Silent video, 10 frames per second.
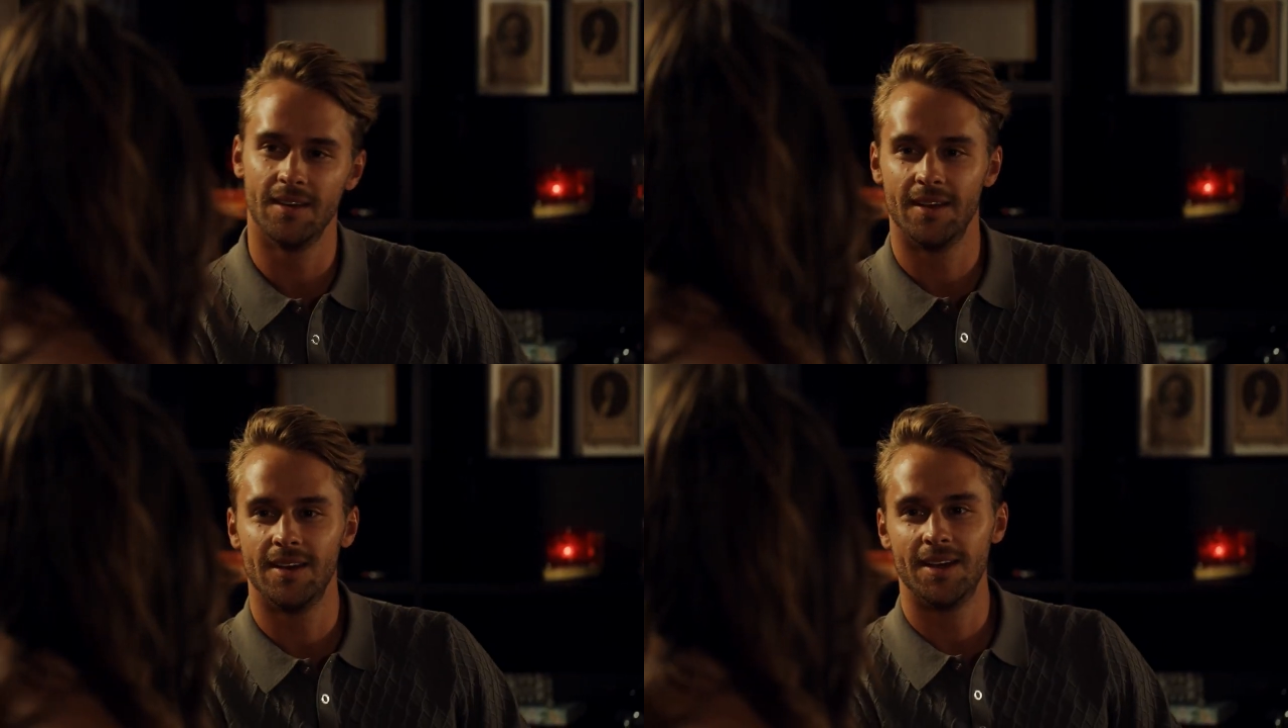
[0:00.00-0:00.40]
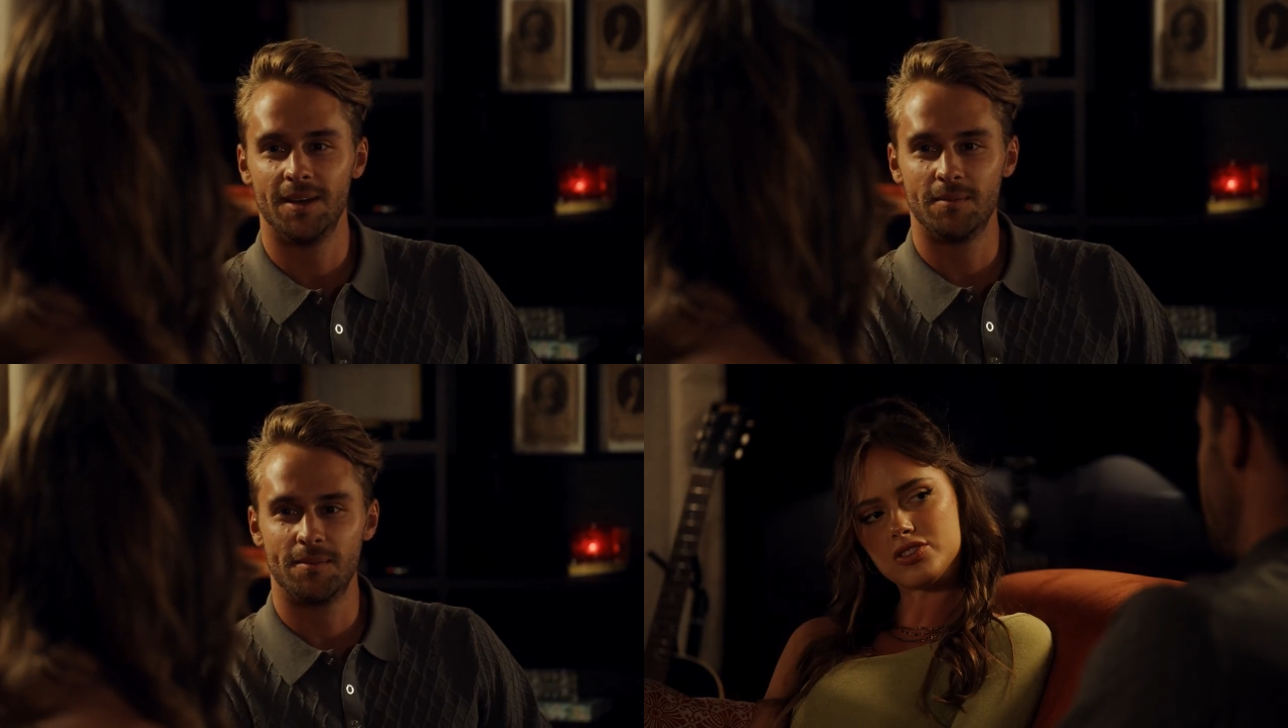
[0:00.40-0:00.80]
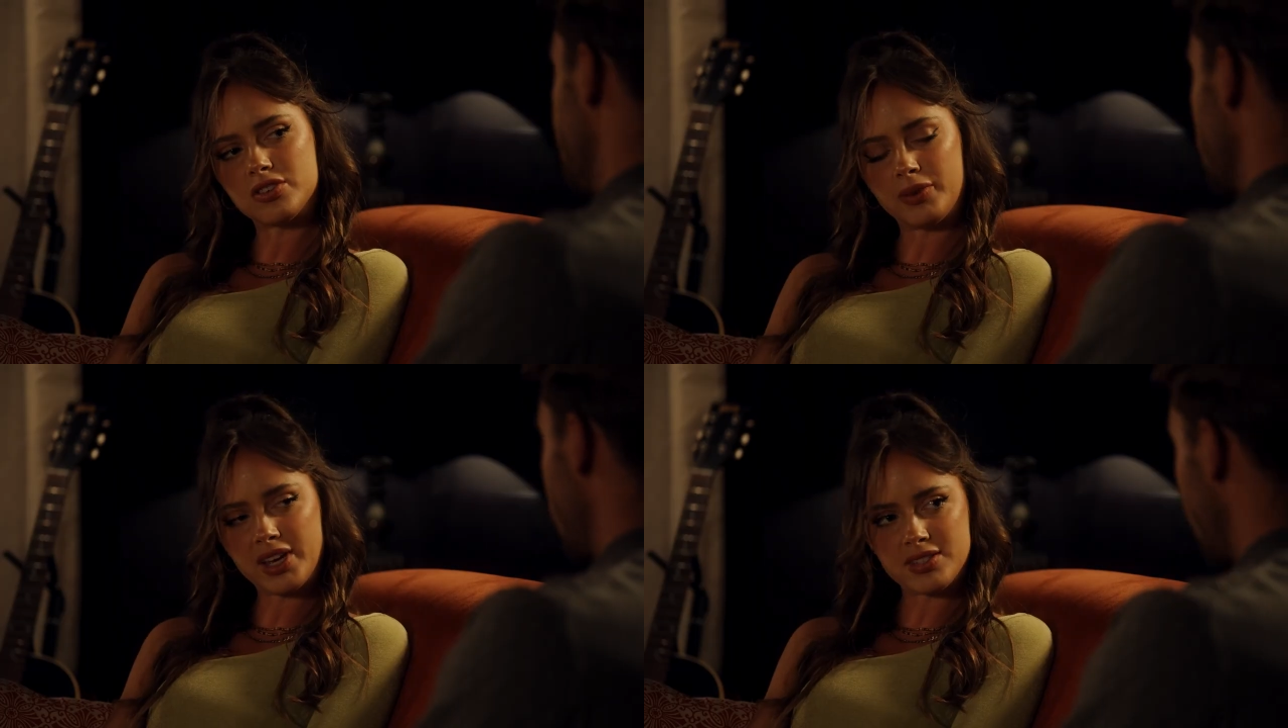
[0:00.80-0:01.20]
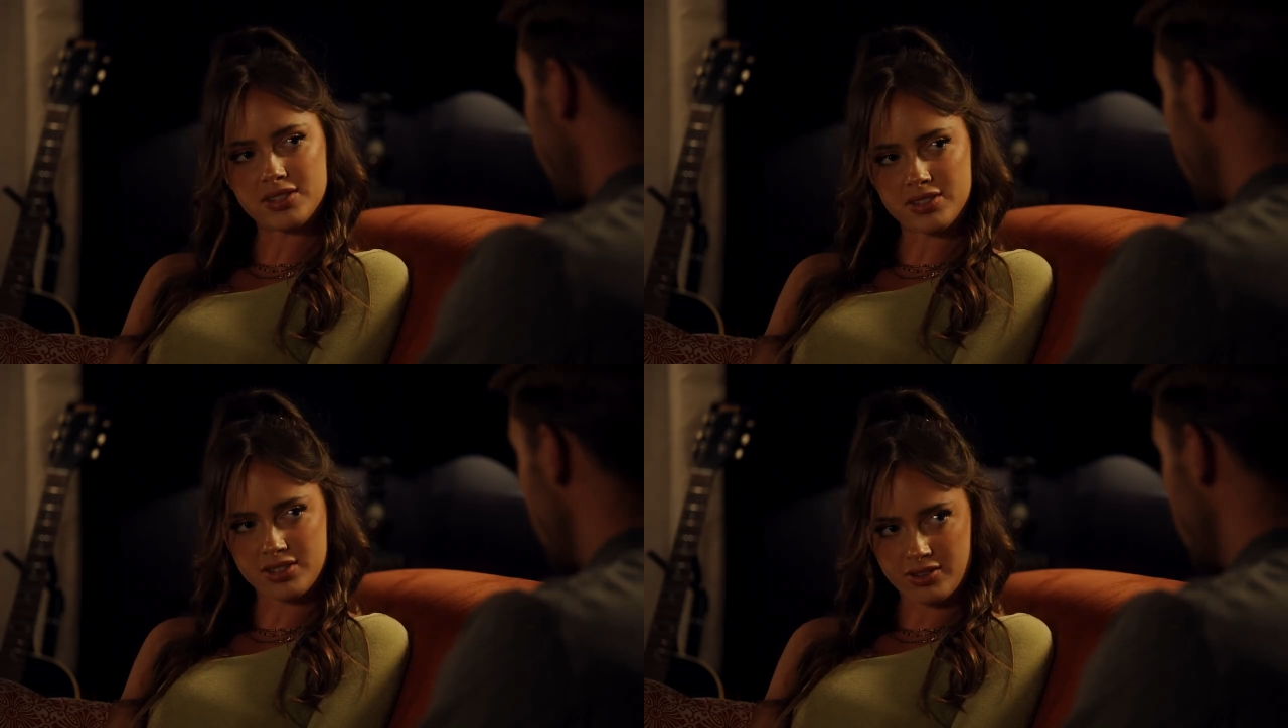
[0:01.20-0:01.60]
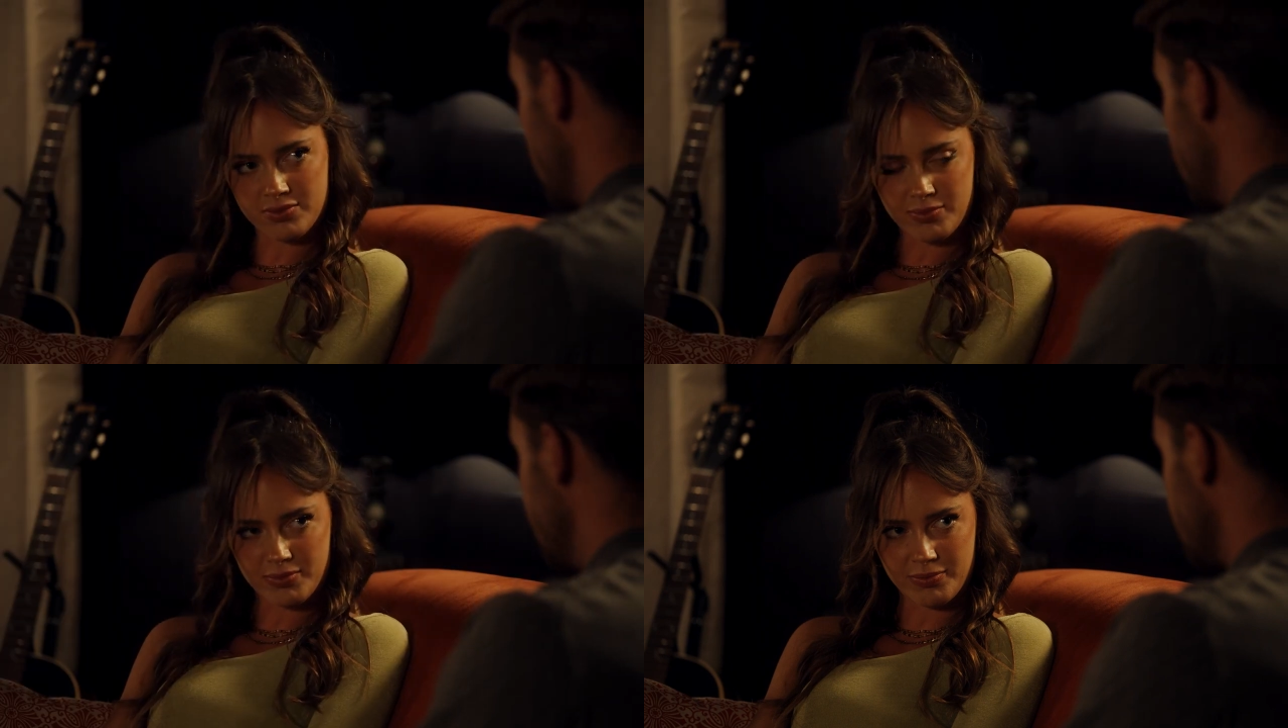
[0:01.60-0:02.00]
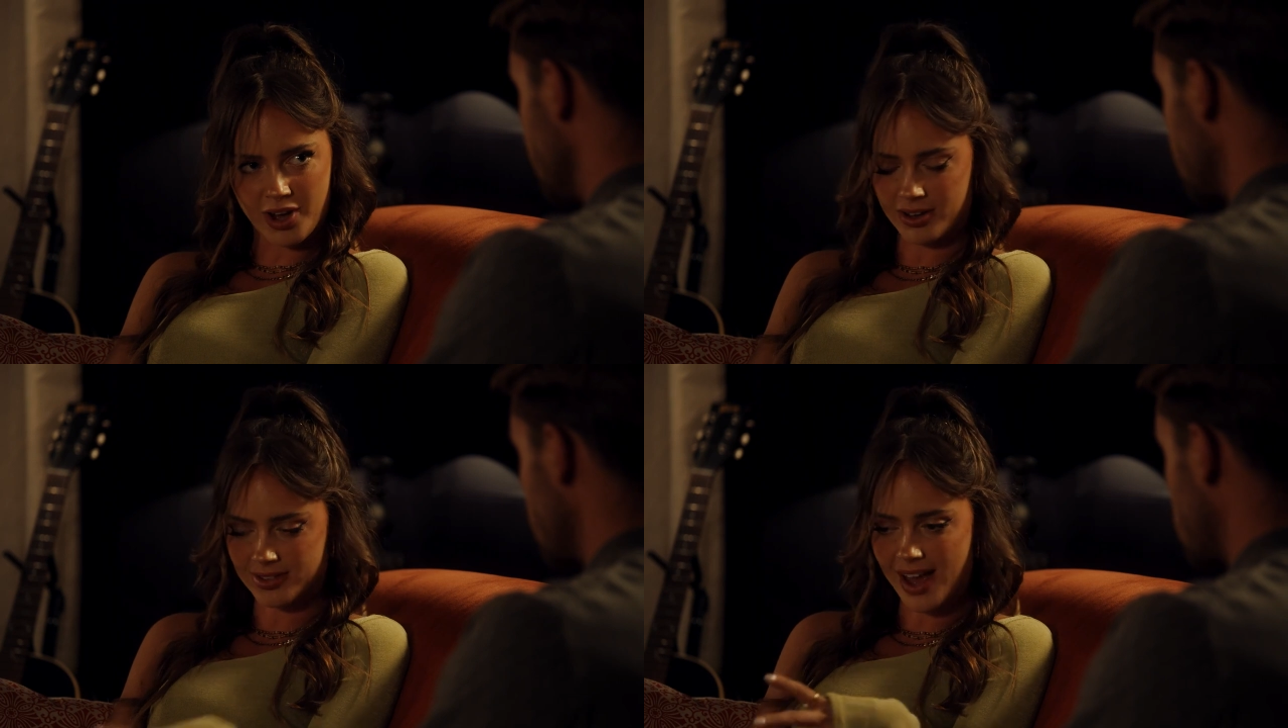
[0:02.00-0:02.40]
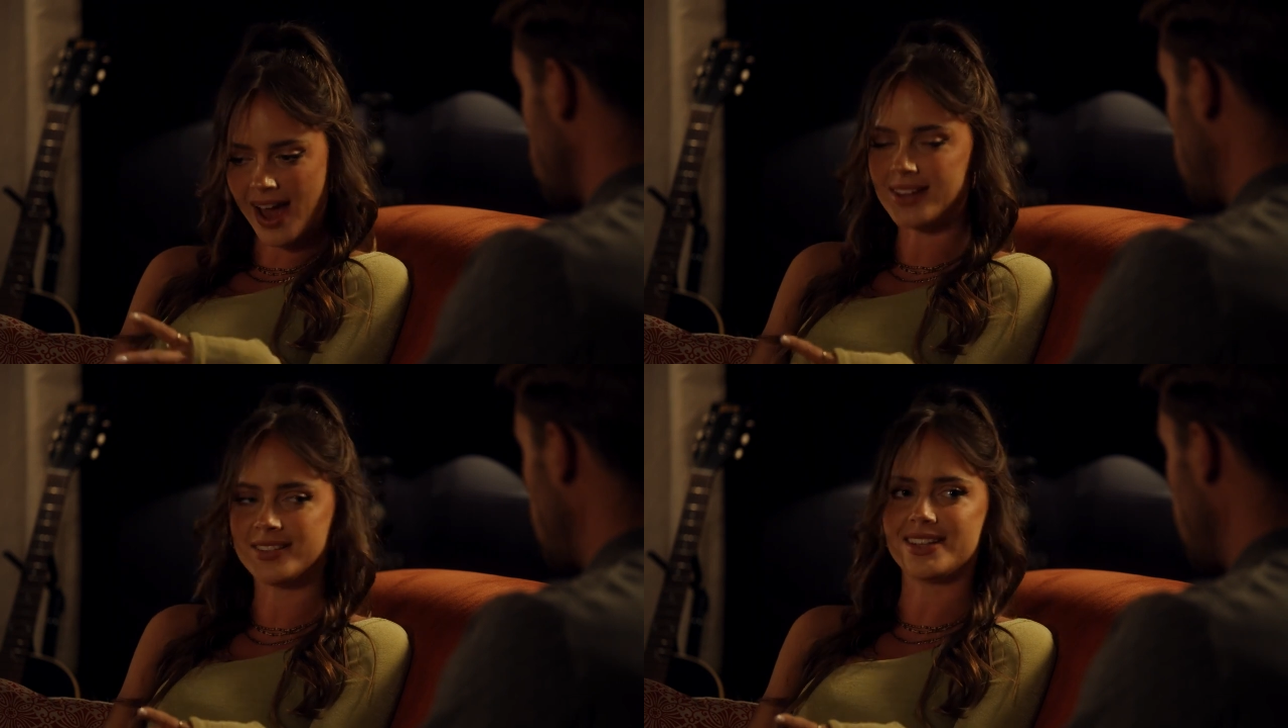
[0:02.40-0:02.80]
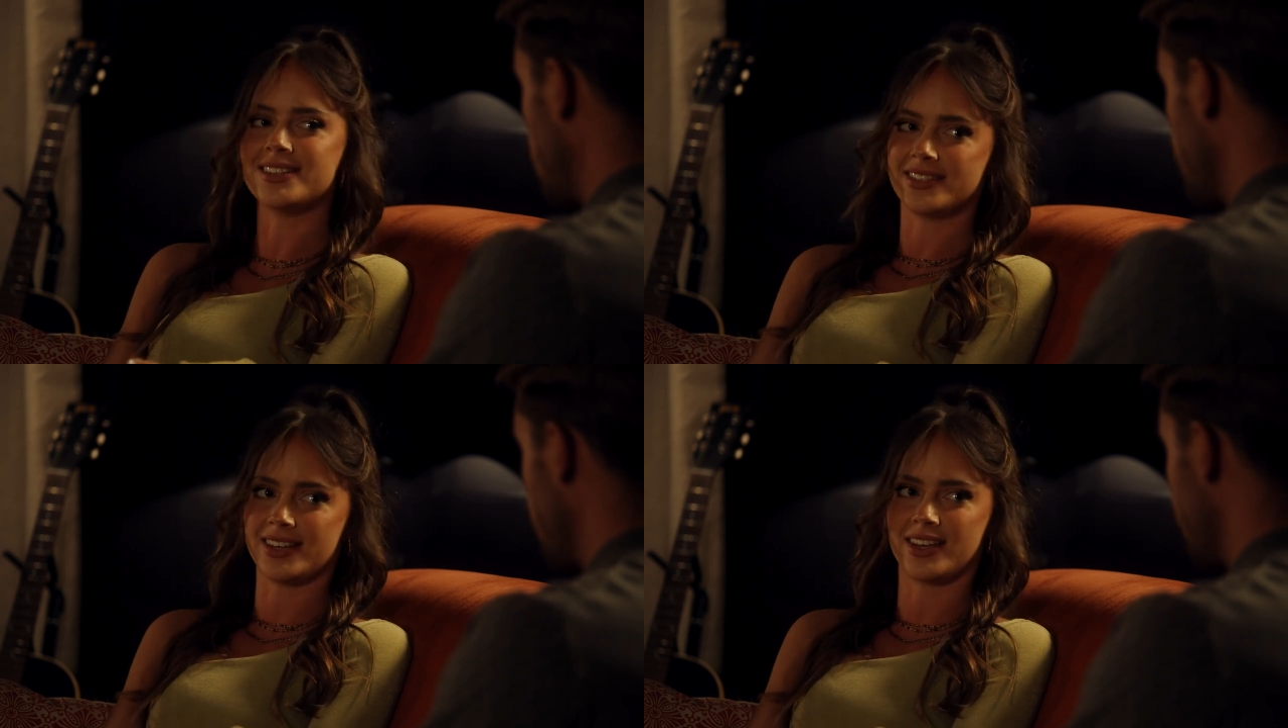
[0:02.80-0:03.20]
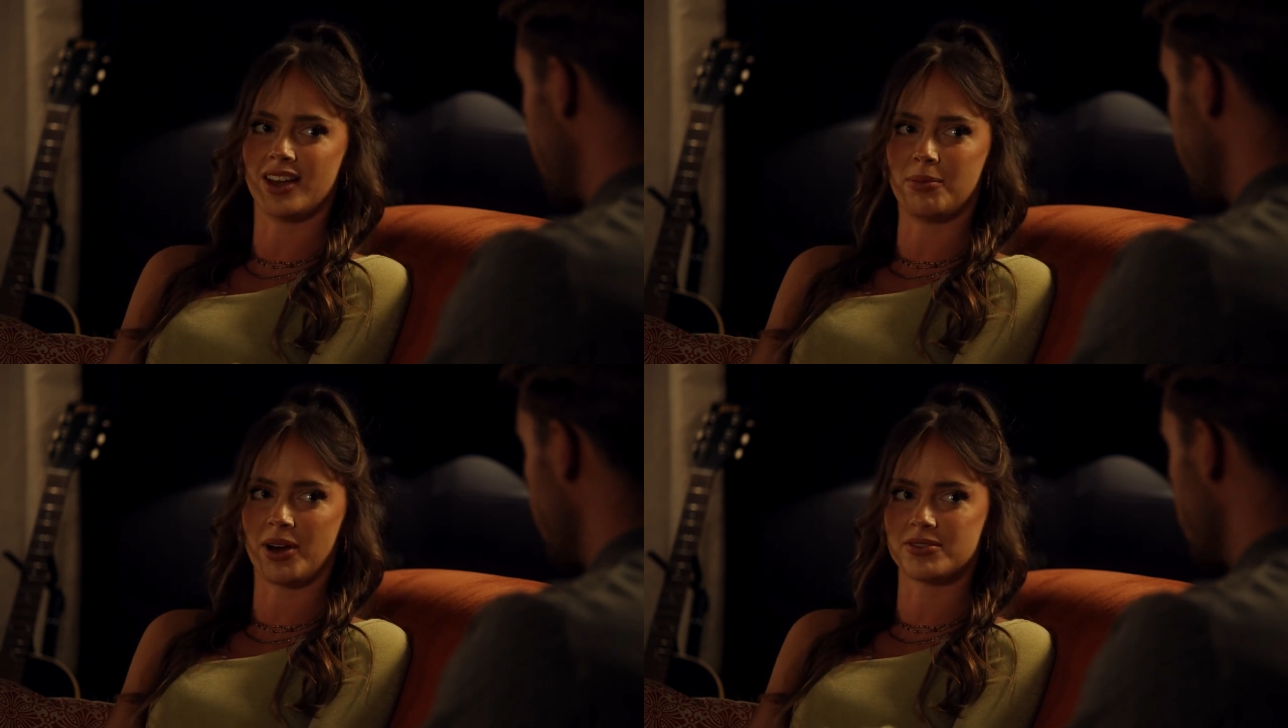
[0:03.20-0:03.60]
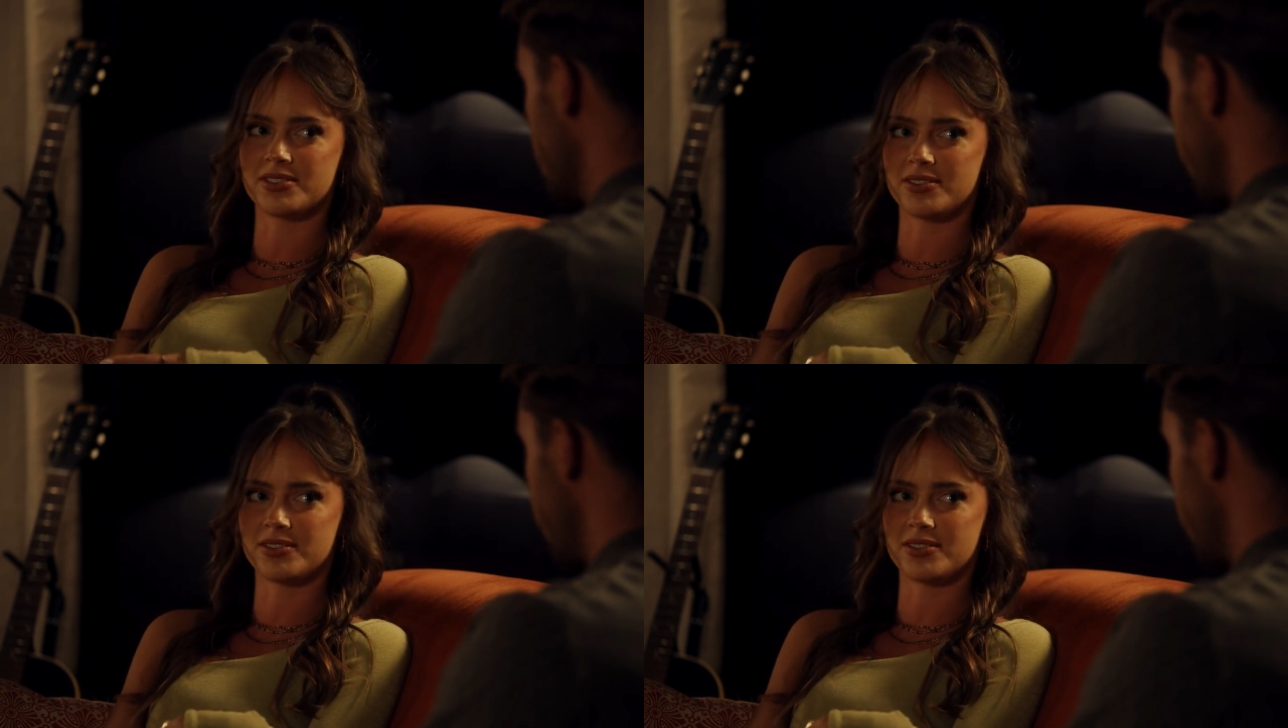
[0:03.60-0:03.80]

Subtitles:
Do you not think you should have waited to tell Miles and Izzy about